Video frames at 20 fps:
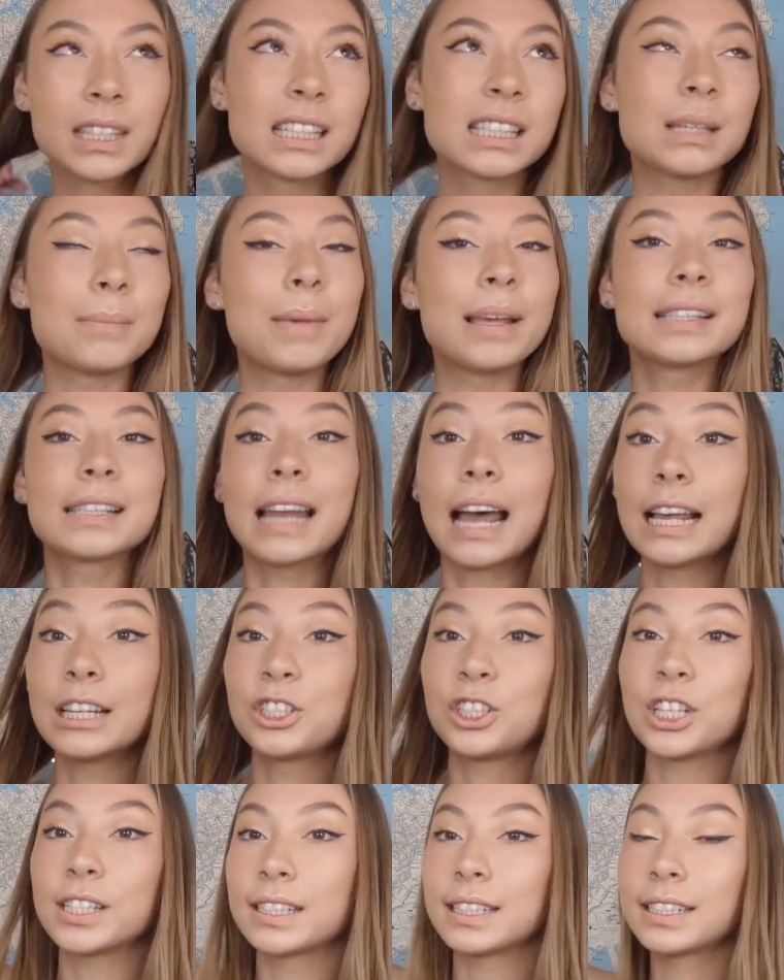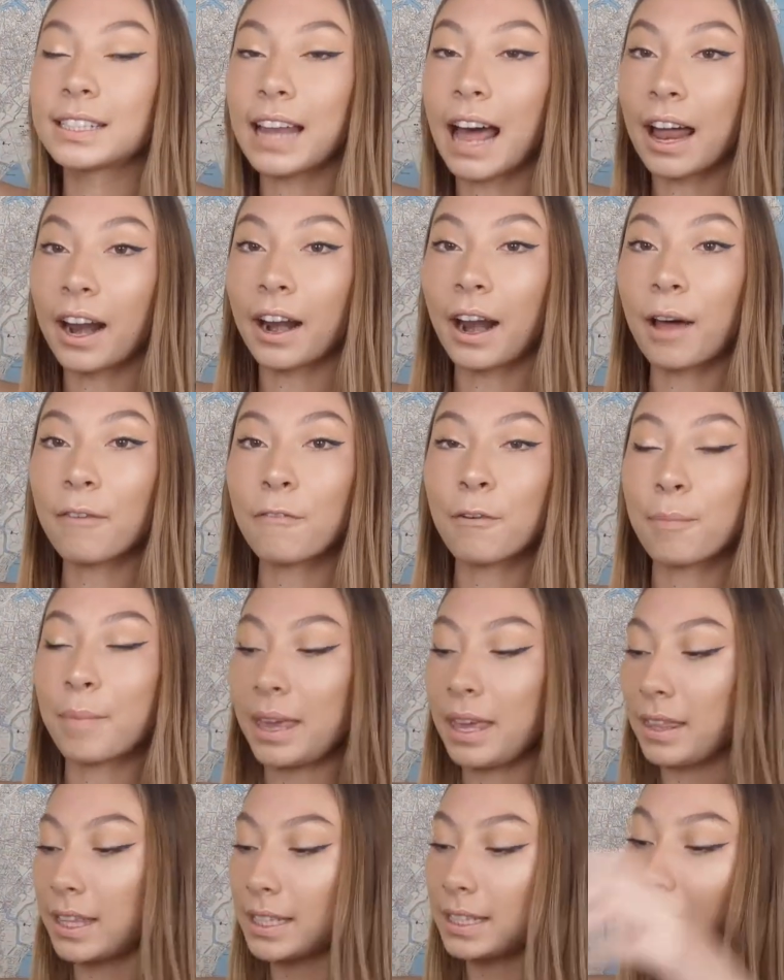semester has just started up for
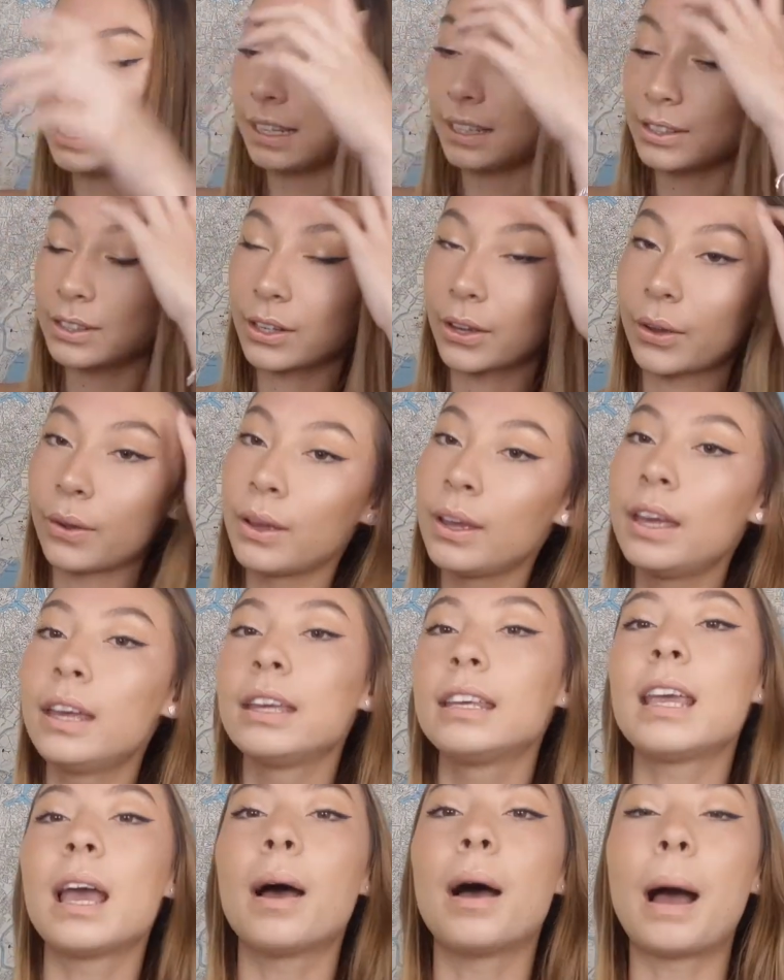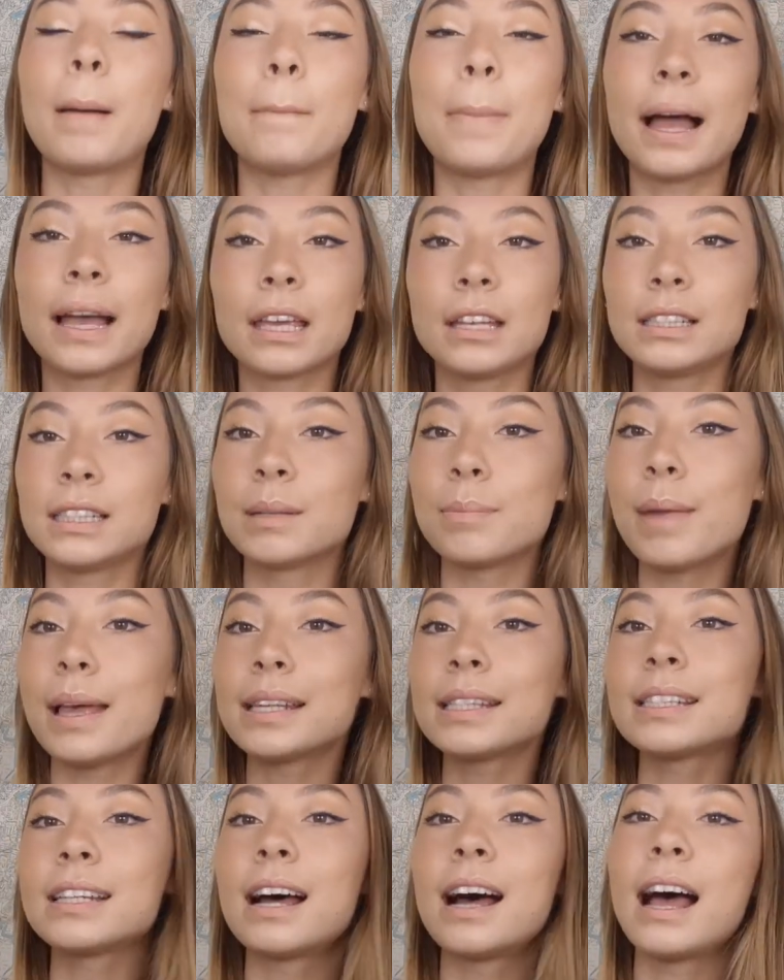me this year, so yeah, I'm back in
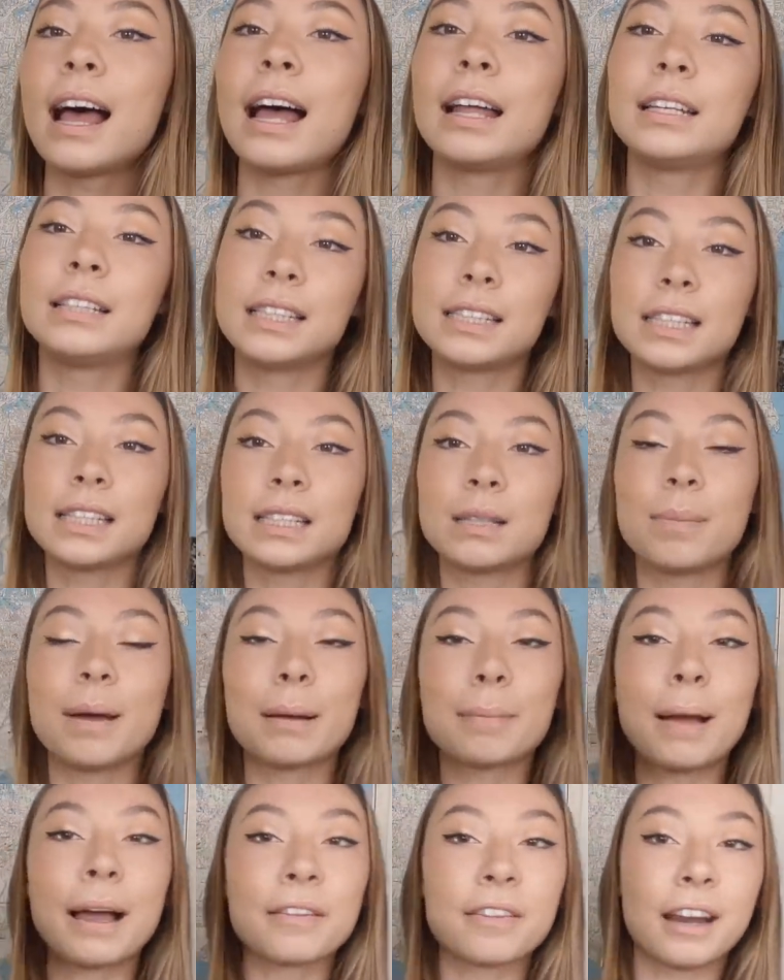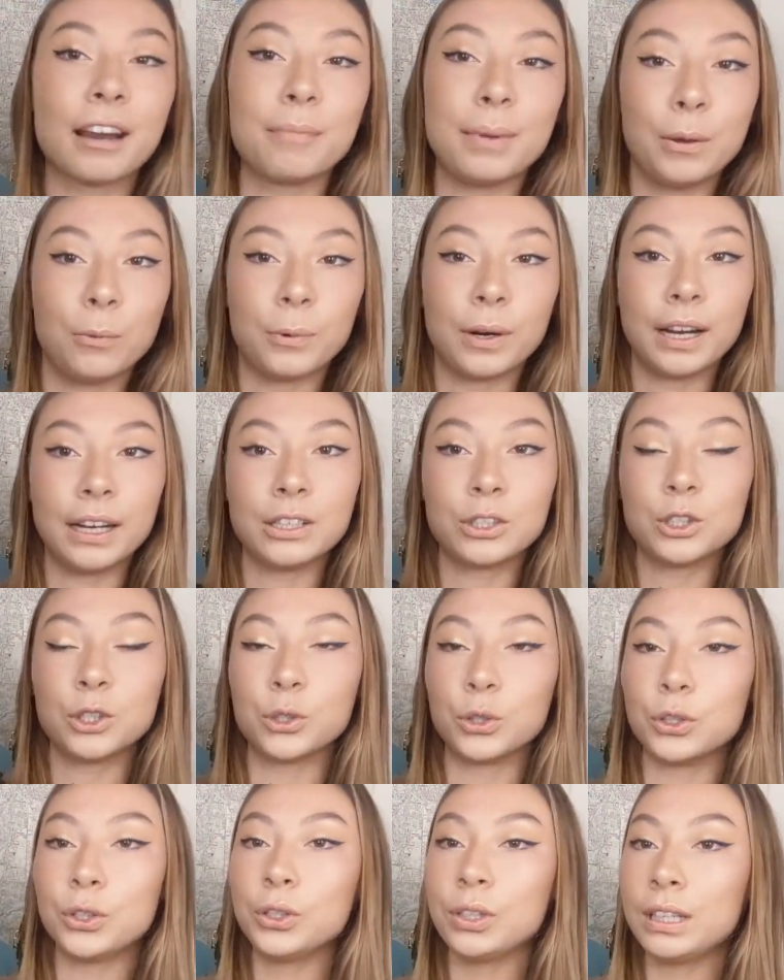semester, and this is the backpack that I've been wearing to
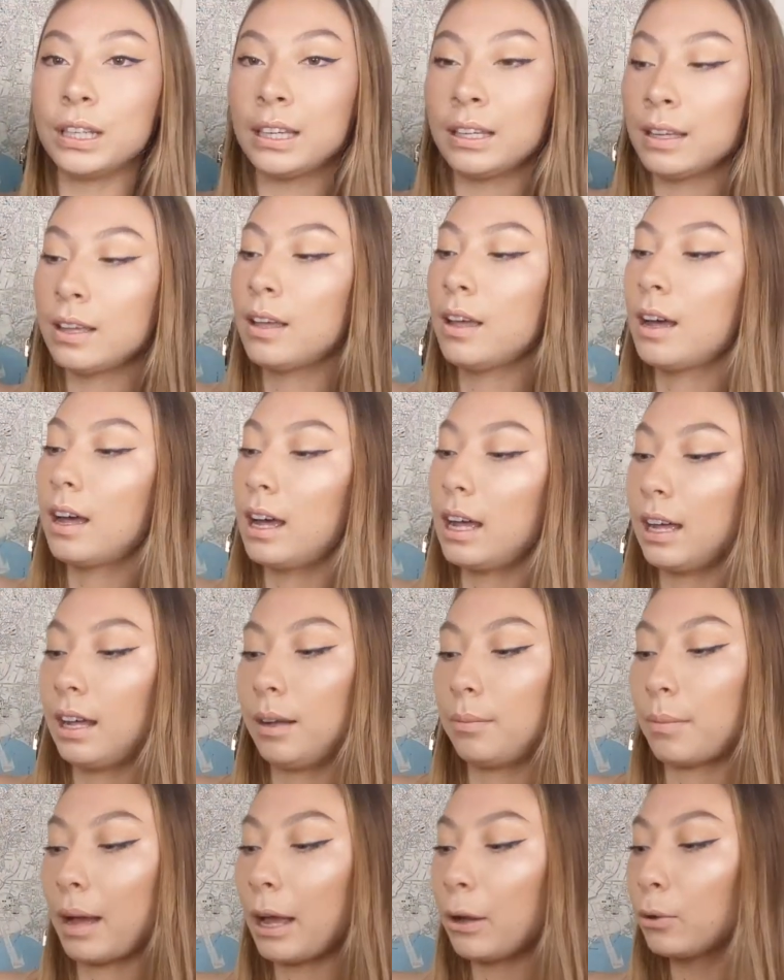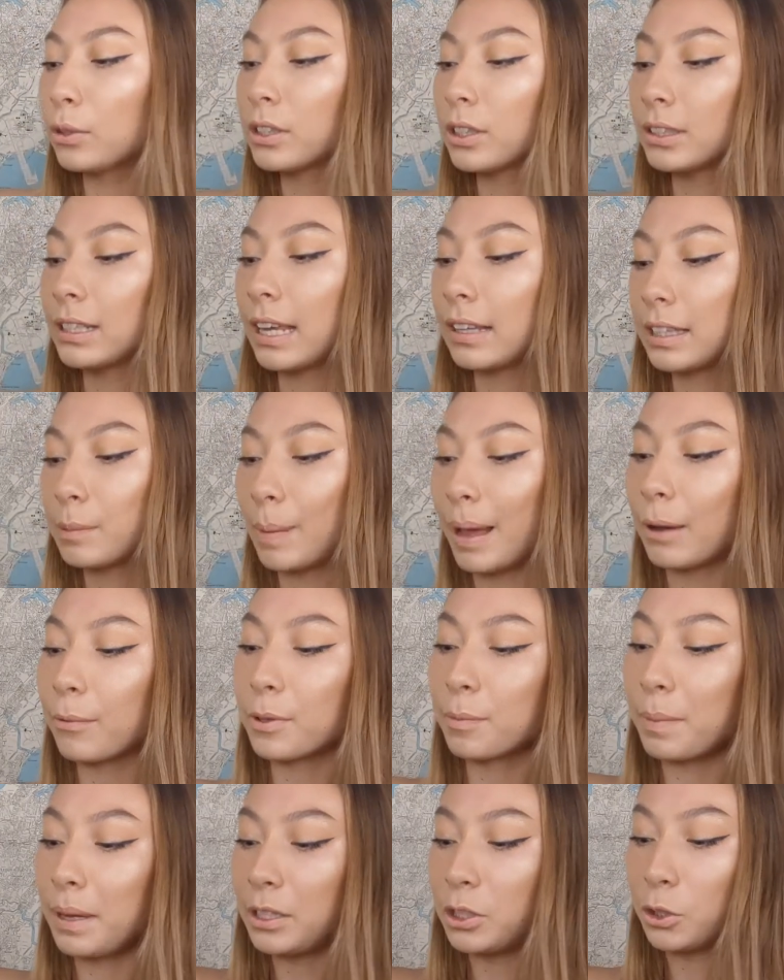uni. I also take this bag
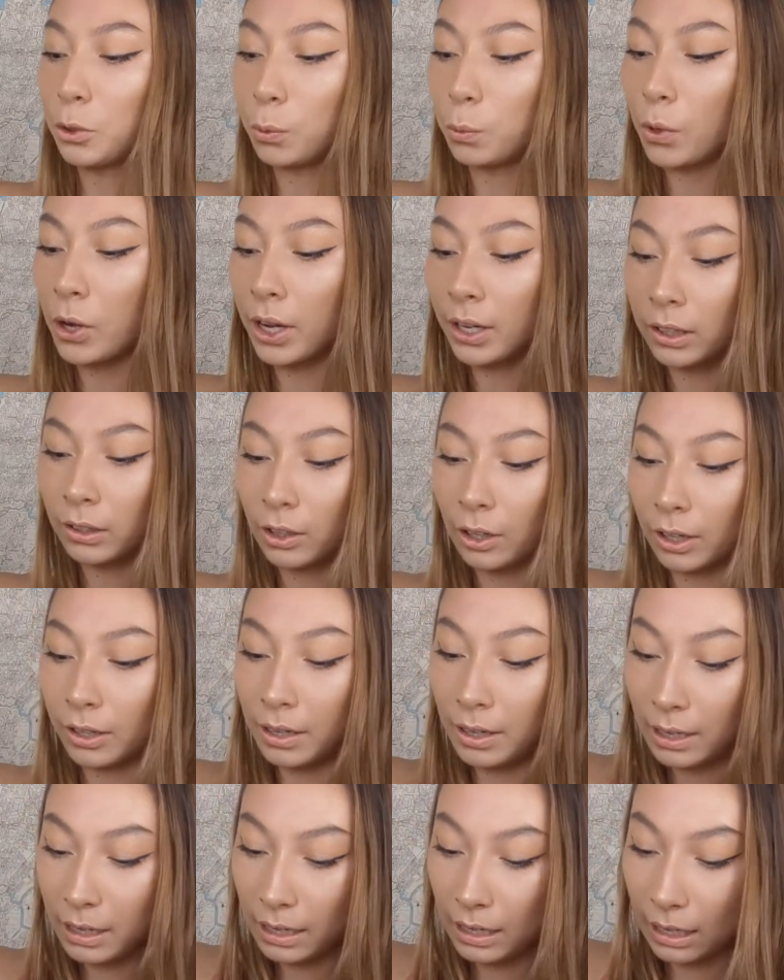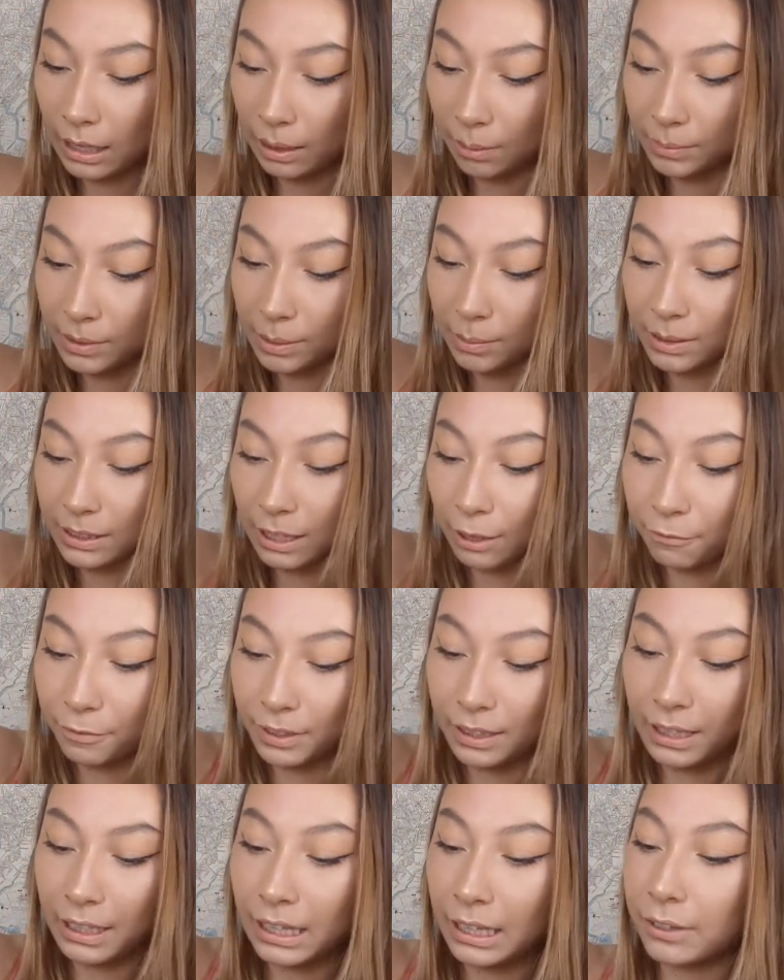with me to work a lot. Some stuff
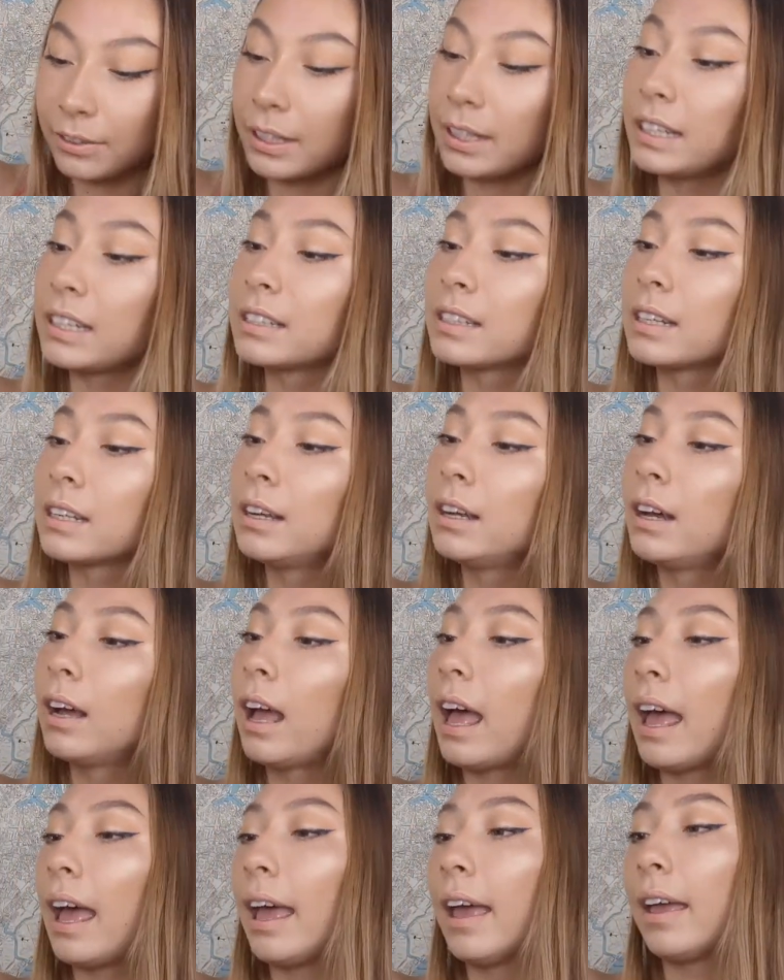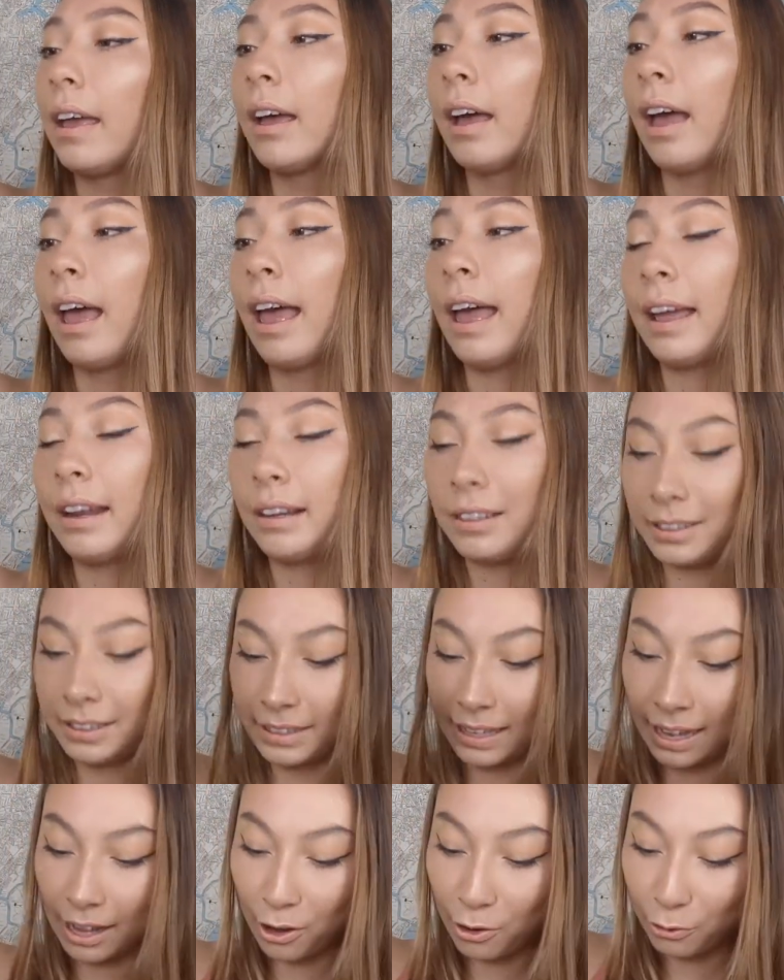in here is a hand
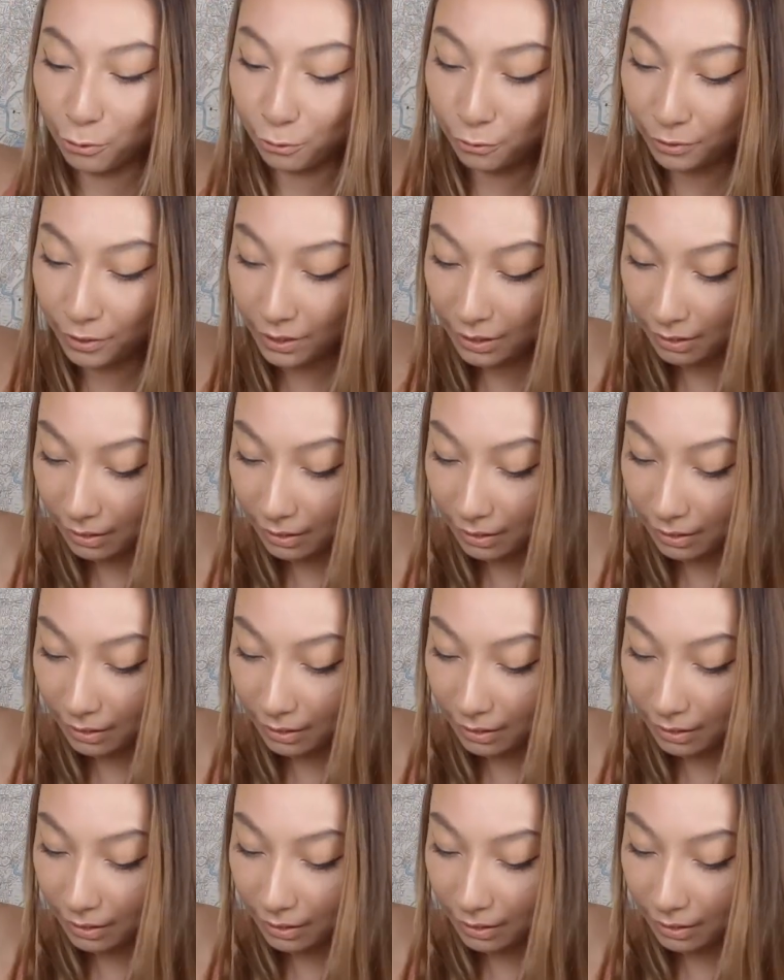salve,